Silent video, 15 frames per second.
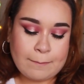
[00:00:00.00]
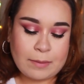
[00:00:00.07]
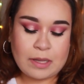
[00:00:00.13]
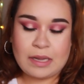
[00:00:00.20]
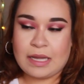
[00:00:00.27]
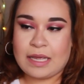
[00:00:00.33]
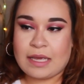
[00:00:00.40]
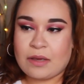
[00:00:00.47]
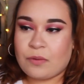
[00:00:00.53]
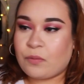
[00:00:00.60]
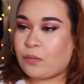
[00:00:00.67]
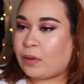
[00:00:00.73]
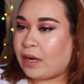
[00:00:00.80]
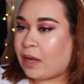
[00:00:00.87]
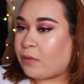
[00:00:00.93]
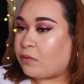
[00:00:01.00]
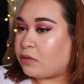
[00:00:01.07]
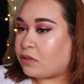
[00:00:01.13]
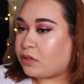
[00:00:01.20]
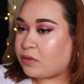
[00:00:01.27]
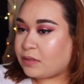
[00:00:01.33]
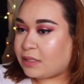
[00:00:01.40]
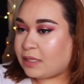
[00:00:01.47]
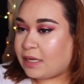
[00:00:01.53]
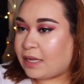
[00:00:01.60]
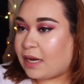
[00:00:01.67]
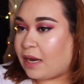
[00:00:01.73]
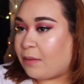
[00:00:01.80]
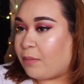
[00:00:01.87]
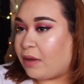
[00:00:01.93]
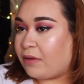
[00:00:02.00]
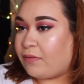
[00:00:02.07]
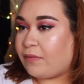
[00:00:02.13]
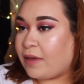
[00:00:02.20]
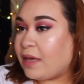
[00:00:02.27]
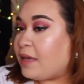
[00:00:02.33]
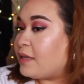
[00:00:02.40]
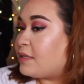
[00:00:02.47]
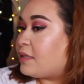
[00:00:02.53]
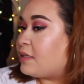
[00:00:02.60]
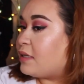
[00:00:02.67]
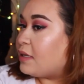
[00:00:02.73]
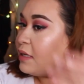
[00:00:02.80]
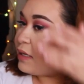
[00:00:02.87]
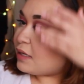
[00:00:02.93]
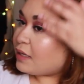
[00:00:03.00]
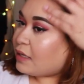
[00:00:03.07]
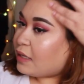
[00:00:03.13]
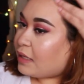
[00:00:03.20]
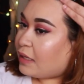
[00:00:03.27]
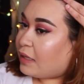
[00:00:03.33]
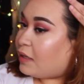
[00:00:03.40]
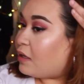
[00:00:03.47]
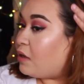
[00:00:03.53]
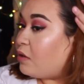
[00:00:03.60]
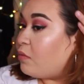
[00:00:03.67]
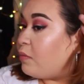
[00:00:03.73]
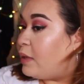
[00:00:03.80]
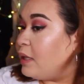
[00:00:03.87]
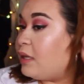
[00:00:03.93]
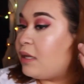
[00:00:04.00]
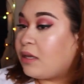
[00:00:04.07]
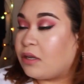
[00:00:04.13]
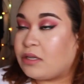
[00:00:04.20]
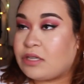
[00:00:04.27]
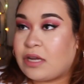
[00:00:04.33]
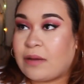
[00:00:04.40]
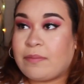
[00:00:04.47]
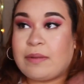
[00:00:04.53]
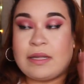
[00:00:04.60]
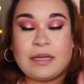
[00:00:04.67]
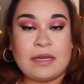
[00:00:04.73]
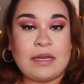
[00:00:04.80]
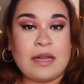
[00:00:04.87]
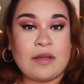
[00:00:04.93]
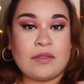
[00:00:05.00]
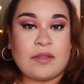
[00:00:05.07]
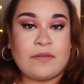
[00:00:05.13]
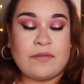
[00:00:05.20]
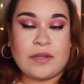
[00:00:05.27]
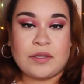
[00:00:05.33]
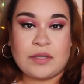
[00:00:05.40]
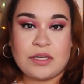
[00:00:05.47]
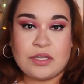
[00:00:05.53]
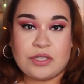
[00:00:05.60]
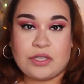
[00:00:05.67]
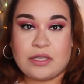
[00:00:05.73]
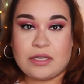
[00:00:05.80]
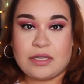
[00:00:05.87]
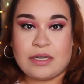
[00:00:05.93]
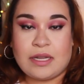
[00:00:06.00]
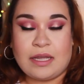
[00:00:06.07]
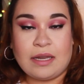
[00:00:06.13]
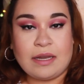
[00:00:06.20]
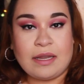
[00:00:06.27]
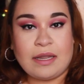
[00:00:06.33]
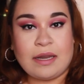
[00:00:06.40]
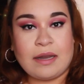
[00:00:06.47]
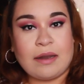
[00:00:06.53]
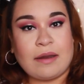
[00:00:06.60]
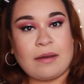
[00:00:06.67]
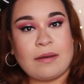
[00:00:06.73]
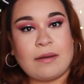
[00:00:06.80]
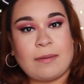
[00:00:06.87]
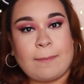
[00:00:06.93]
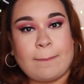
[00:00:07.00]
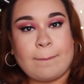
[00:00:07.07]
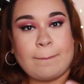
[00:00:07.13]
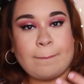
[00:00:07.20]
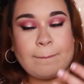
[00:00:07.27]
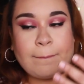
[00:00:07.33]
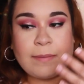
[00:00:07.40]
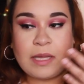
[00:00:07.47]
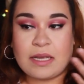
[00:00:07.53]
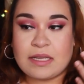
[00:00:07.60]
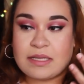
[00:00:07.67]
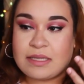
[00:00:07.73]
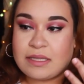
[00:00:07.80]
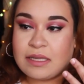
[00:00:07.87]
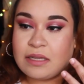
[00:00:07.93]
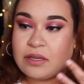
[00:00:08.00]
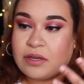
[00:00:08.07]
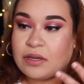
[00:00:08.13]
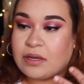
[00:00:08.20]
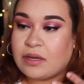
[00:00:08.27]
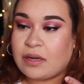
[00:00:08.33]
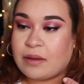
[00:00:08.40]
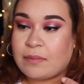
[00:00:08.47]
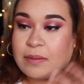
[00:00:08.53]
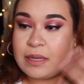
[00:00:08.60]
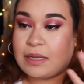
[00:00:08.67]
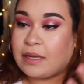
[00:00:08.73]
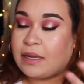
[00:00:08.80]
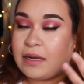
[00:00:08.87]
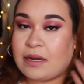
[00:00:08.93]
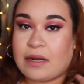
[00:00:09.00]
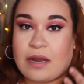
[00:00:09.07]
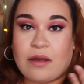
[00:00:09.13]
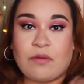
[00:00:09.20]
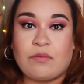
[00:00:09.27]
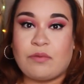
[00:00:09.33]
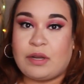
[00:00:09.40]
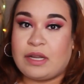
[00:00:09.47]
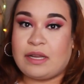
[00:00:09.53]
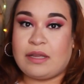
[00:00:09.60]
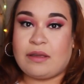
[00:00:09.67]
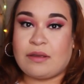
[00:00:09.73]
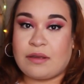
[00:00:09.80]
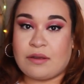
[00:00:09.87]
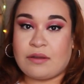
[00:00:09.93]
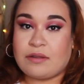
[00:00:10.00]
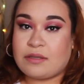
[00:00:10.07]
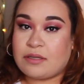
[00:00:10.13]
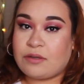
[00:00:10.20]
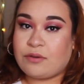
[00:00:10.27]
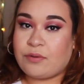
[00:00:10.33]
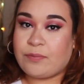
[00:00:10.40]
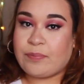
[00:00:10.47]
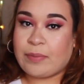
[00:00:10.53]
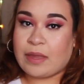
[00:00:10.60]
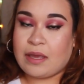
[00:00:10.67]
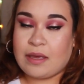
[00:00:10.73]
But like when I was using it on my face, it did a really good job blending out the foundation, and then the concealer, it blended it out really good too.